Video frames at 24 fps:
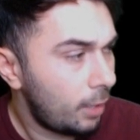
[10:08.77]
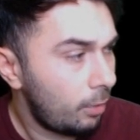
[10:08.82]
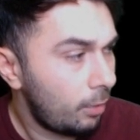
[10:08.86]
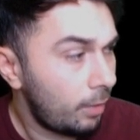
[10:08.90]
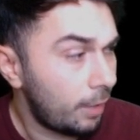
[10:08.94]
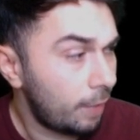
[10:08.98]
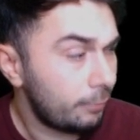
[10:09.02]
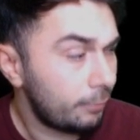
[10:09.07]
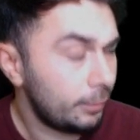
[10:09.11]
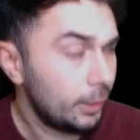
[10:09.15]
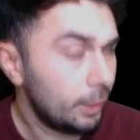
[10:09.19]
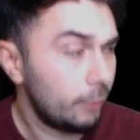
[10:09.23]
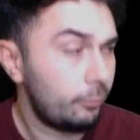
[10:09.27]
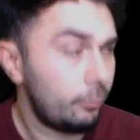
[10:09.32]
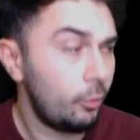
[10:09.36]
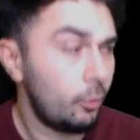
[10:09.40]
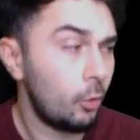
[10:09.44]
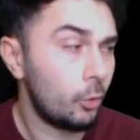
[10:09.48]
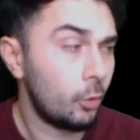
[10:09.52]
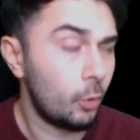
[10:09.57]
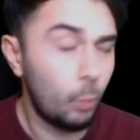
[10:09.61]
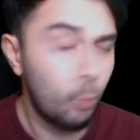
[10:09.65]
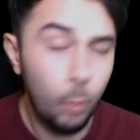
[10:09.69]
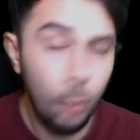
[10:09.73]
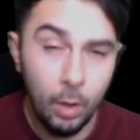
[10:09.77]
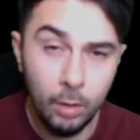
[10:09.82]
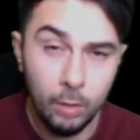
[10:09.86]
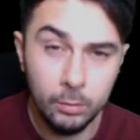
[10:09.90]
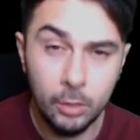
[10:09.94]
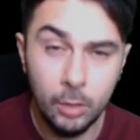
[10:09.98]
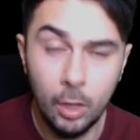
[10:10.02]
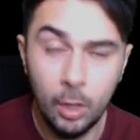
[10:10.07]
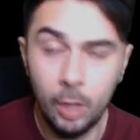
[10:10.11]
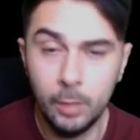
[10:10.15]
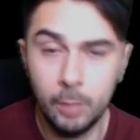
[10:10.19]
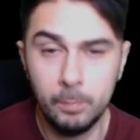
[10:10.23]
I think if you're on a wild
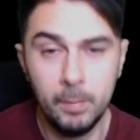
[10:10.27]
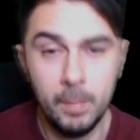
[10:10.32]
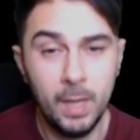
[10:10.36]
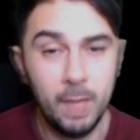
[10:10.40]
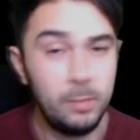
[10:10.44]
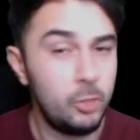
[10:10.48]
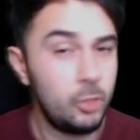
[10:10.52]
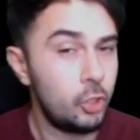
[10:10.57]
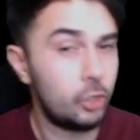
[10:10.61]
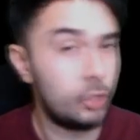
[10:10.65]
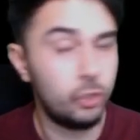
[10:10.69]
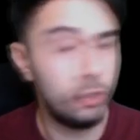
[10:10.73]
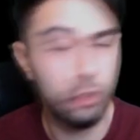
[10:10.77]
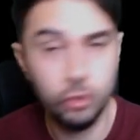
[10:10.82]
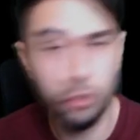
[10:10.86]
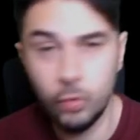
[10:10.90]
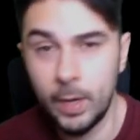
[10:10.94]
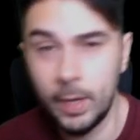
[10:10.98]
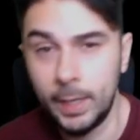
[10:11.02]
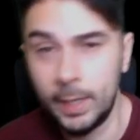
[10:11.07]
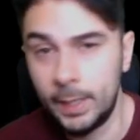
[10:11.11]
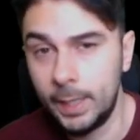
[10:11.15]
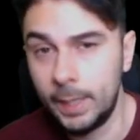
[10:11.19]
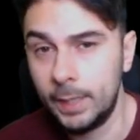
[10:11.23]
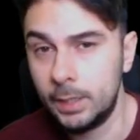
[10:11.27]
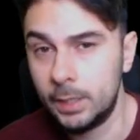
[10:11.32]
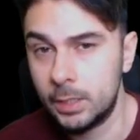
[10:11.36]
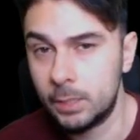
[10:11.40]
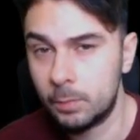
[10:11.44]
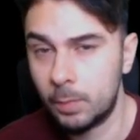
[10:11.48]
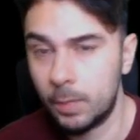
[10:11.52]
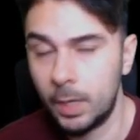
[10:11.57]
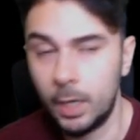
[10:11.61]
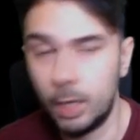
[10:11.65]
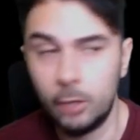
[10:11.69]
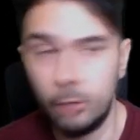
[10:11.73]
card, maybe you can try and get this
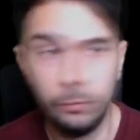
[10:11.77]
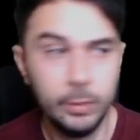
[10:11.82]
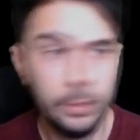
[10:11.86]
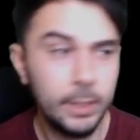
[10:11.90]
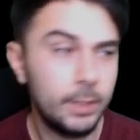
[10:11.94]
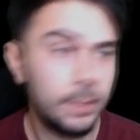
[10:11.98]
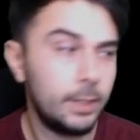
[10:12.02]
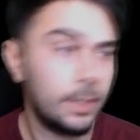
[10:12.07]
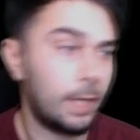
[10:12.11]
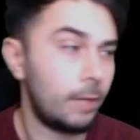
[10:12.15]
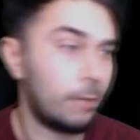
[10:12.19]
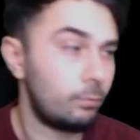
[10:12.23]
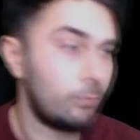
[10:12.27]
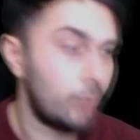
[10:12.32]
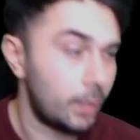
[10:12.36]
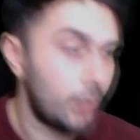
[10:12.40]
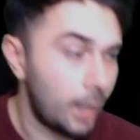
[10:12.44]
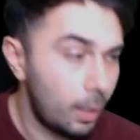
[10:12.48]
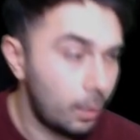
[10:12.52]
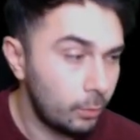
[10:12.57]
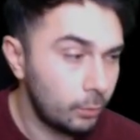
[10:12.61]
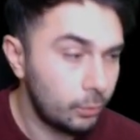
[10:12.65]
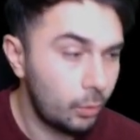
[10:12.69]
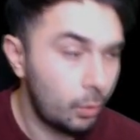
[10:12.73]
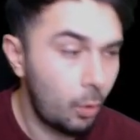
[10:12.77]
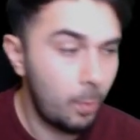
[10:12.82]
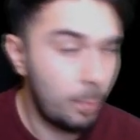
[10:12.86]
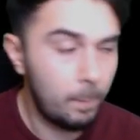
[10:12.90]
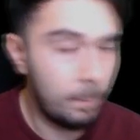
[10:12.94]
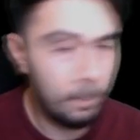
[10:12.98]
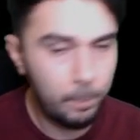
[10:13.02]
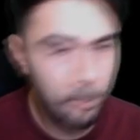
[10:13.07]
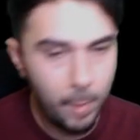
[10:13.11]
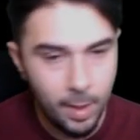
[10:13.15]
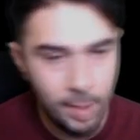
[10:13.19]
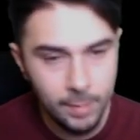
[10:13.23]
player in and Ronaldo.
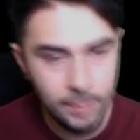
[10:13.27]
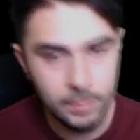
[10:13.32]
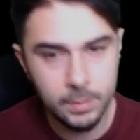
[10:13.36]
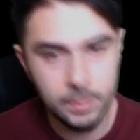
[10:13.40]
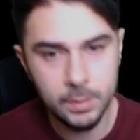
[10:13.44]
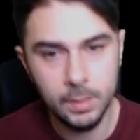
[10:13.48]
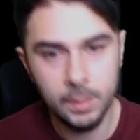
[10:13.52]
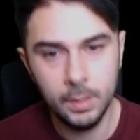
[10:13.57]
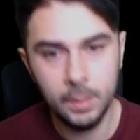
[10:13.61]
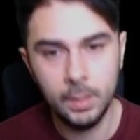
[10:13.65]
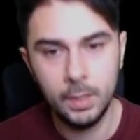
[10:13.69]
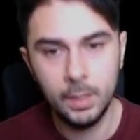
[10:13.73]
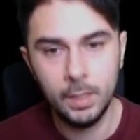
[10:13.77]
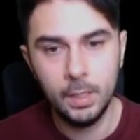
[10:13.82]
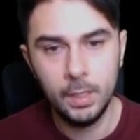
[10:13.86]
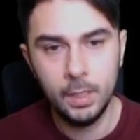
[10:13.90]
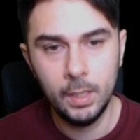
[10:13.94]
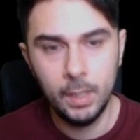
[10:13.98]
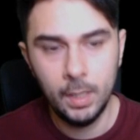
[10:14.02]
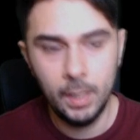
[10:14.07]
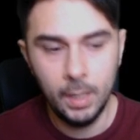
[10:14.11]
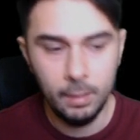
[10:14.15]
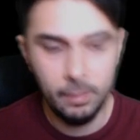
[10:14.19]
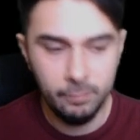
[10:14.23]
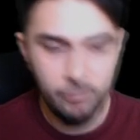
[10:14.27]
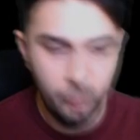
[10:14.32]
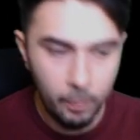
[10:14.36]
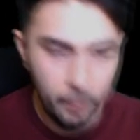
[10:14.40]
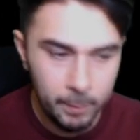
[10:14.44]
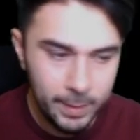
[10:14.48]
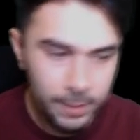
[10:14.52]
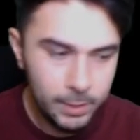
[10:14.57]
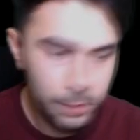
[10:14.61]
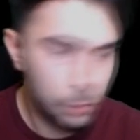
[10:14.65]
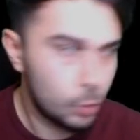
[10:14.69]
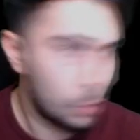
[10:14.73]
But for
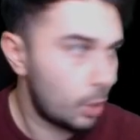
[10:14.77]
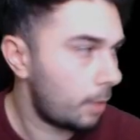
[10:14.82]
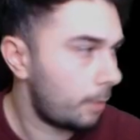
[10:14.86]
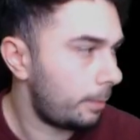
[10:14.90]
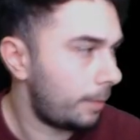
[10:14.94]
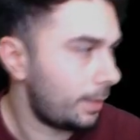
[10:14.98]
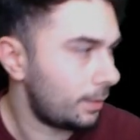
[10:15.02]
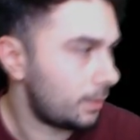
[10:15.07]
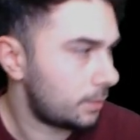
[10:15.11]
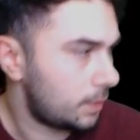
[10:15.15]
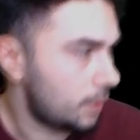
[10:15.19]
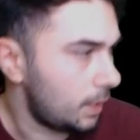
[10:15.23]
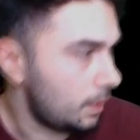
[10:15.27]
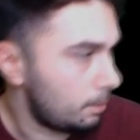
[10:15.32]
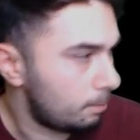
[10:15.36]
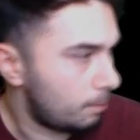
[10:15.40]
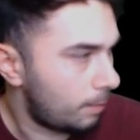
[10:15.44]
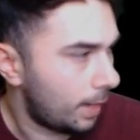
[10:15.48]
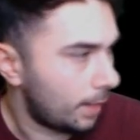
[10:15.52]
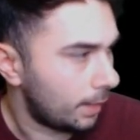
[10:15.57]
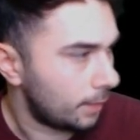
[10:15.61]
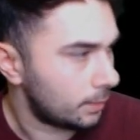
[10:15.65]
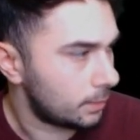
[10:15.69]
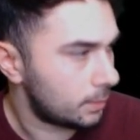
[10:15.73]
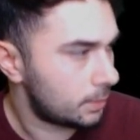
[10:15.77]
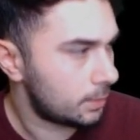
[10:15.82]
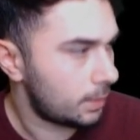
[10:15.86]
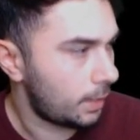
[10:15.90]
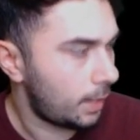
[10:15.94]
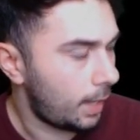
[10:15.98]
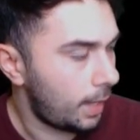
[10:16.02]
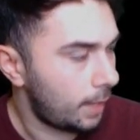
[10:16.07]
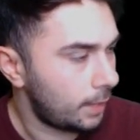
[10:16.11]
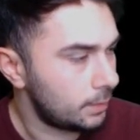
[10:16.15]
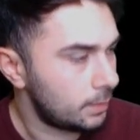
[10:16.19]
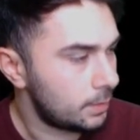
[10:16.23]
me, it's all about team balance.
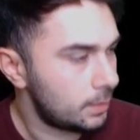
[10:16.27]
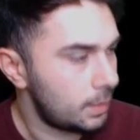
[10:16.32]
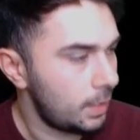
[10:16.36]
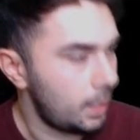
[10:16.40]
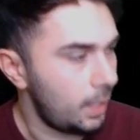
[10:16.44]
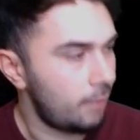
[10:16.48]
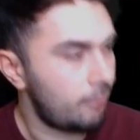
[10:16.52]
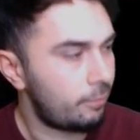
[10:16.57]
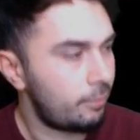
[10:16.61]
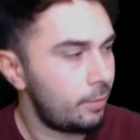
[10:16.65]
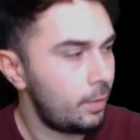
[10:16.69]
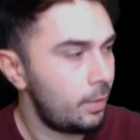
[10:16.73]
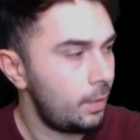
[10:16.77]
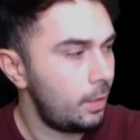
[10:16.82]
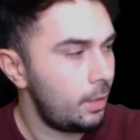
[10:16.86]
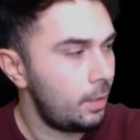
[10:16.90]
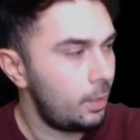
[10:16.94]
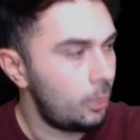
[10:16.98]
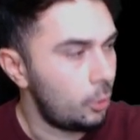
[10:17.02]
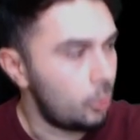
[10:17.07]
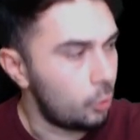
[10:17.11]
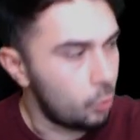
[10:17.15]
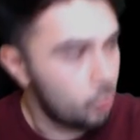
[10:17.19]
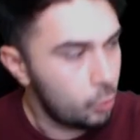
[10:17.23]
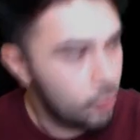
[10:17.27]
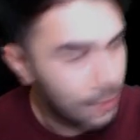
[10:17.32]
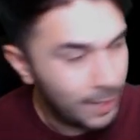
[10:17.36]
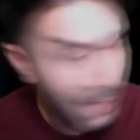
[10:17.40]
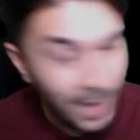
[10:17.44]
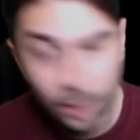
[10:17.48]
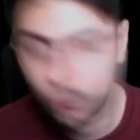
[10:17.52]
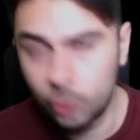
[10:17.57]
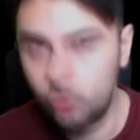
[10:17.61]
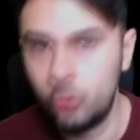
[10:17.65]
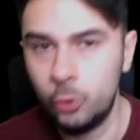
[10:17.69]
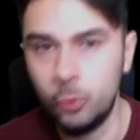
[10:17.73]
And if
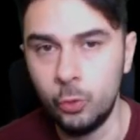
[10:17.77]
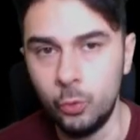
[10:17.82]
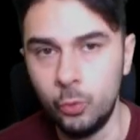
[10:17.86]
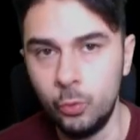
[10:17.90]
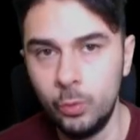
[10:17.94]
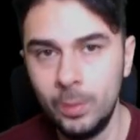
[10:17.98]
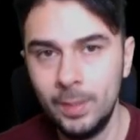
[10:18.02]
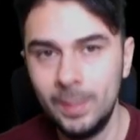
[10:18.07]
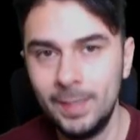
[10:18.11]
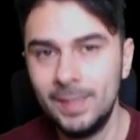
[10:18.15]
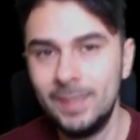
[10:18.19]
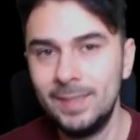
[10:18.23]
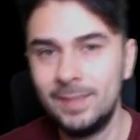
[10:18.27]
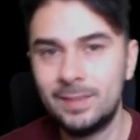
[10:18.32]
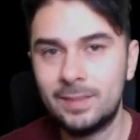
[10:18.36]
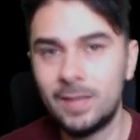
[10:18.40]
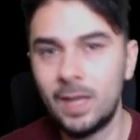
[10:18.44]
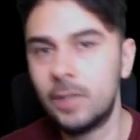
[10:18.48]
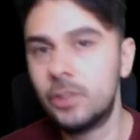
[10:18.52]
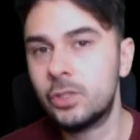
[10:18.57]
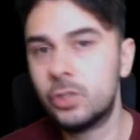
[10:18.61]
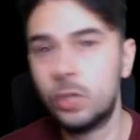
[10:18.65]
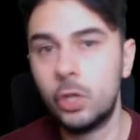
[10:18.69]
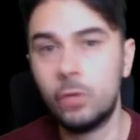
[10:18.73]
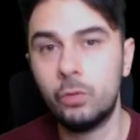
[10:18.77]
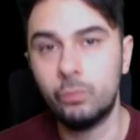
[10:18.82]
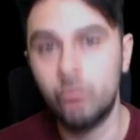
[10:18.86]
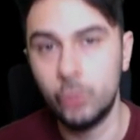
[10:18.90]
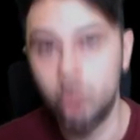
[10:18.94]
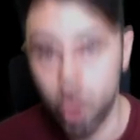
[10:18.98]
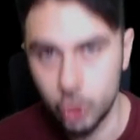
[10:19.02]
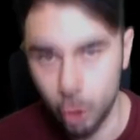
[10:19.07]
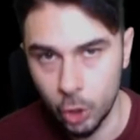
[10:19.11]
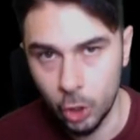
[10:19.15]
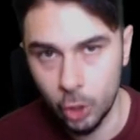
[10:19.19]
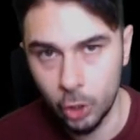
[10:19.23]
Lukaku does not
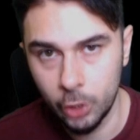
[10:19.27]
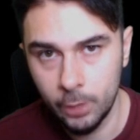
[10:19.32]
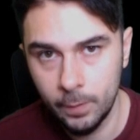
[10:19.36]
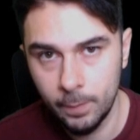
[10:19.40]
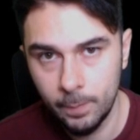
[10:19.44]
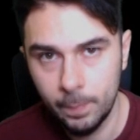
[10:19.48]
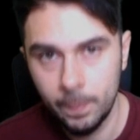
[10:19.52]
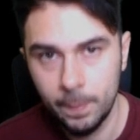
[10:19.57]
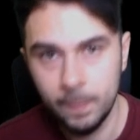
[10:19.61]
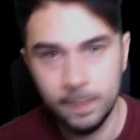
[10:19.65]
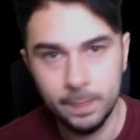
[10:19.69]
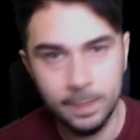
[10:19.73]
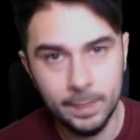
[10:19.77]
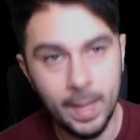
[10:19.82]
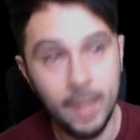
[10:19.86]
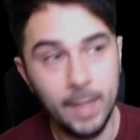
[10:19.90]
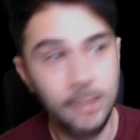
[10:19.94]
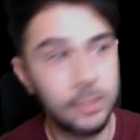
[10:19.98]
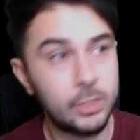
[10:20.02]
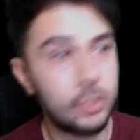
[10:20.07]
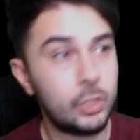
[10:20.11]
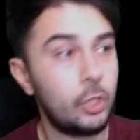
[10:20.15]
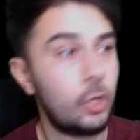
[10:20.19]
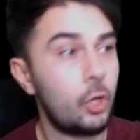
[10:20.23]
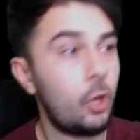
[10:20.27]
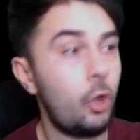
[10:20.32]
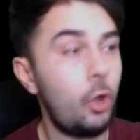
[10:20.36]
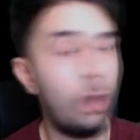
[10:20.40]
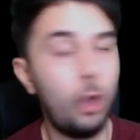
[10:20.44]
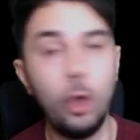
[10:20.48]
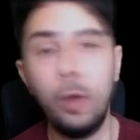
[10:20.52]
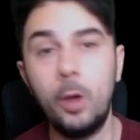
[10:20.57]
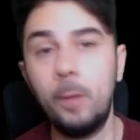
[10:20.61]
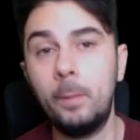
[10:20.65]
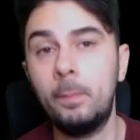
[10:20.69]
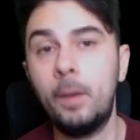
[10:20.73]
return, that's going to
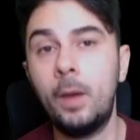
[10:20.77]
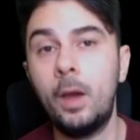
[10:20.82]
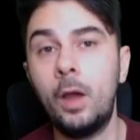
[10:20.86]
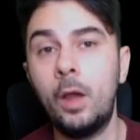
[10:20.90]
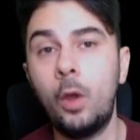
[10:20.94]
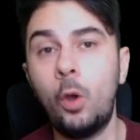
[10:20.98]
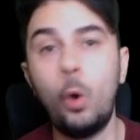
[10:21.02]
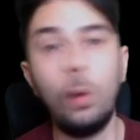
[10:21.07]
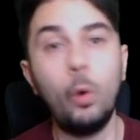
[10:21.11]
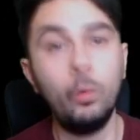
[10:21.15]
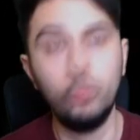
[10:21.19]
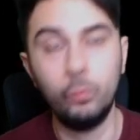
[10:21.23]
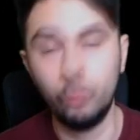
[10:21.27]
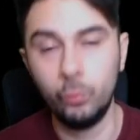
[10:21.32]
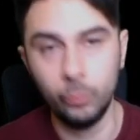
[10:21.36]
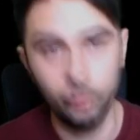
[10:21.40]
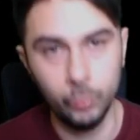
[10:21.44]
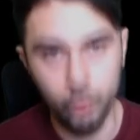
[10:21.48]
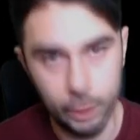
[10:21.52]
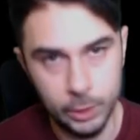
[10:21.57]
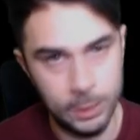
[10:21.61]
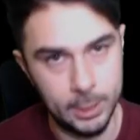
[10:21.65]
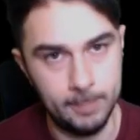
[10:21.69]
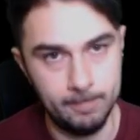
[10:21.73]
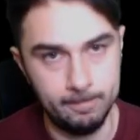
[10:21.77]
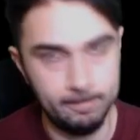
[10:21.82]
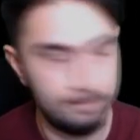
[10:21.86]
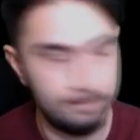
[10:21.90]
hurt my overall team.